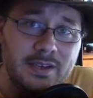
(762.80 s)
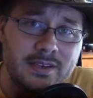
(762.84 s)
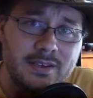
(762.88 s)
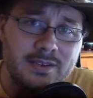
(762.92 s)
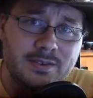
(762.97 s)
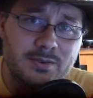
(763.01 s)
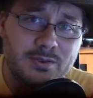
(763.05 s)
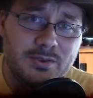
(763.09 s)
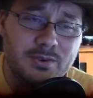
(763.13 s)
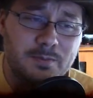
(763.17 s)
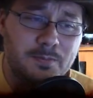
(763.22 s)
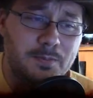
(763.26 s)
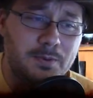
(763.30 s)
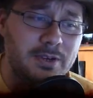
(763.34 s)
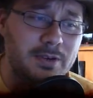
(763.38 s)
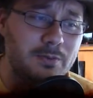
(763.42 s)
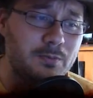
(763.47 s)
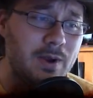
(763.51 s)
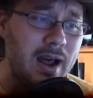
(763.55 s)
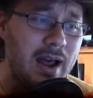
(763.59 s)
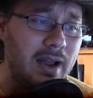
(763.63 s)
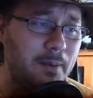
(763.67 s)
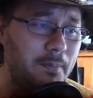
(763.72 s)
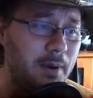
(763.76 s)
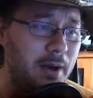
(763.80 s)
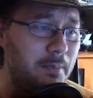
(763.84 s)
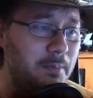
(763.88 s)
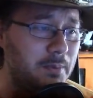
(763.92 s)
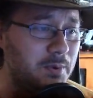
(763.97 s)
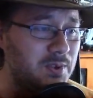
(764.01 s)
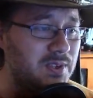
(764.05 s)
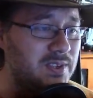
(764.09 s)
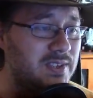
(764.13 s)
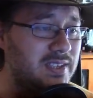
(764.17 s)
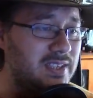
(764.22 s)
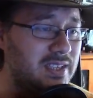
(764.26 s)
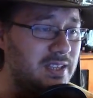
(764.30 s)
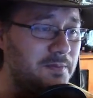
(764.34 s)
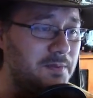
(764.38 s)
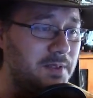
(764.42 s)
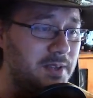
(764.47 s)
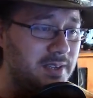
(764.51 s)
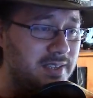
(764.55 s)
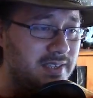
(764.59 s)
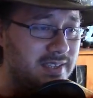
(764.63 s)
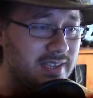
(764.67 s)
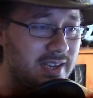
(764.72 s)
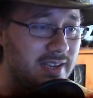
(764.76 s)
is usually pretty right about most of the stuff
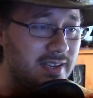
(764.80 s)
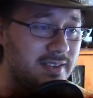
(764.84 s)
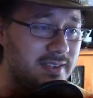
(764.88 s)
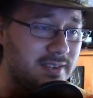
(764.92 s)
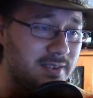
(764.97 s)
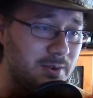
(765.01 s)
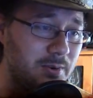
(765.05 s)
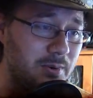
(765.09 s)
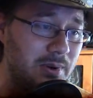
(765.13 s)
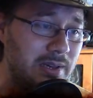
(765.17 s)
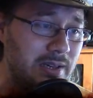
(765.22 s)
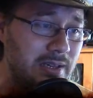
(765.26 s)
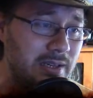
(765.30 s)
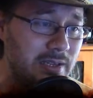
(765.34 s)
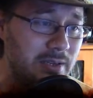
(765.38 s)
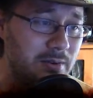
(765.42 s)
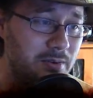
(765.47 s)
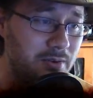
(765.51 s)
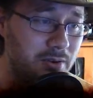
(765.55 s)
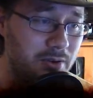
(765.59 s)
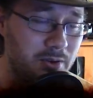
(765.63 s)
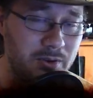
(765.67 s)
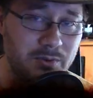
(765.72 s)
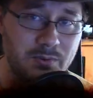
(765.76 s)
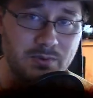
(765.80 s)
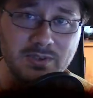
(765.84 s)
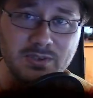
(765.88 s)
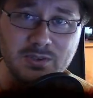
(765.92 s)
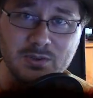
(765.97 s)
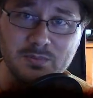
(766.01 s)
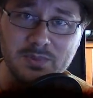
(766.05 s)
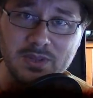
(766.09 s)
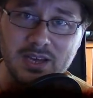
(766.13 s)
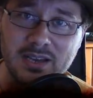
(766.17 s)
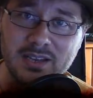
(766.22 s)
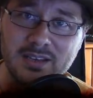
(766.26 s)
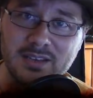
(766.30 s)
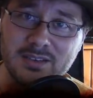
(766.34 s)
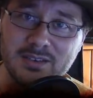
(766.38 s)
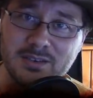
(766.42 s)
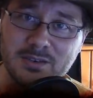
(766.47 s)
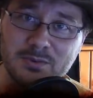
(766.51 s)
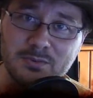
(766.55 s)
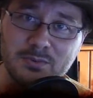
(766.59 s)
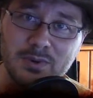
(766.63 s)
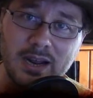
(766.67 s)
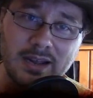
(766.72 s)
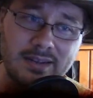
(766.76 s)
that he says, so we're going to assume that he is
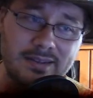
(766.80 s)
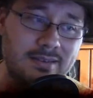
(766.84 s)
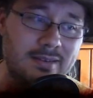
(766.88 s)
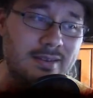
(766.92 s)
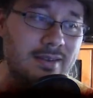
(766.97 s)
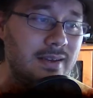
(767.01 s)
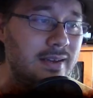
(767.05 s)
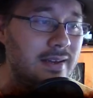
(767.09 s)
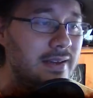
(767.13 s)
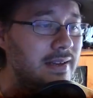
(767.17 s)
correct.